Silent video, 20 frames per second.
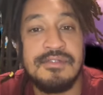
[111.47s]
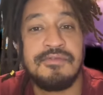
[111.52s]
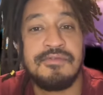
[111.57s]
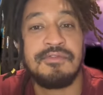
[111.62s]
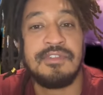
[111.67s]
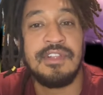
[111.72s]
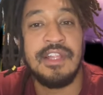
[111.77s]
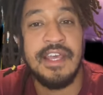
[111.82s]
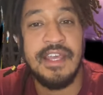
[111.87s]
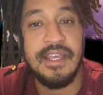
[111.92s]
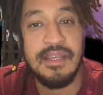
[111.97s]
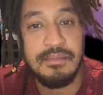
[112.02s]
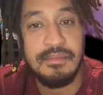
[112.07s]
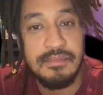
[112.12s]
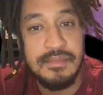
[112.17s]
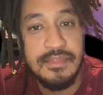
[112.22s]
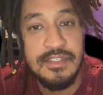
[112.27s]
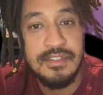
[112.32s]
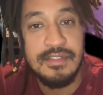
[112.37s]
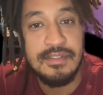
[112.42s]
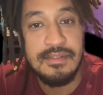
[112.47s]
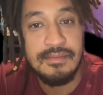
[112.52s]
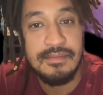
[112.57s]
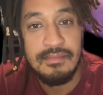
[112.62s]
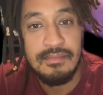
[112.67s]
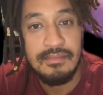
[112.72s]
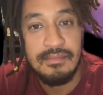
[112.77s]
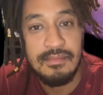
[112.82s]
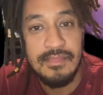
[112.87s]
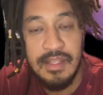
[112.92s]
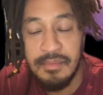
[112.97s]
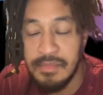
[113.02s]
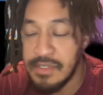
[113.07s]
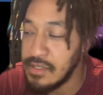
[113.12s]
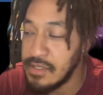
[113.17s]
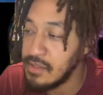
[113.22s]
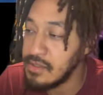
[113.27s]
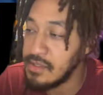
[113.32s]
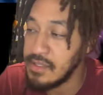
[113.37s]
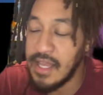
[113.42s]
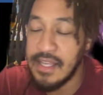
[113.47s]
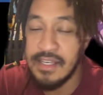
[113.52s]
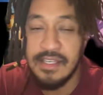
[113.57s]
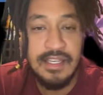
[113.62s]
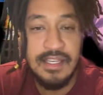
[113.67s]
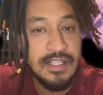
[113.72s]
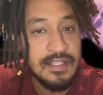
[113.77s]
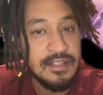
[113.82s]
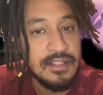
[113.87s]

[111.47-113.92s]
flames. Let me know that. I need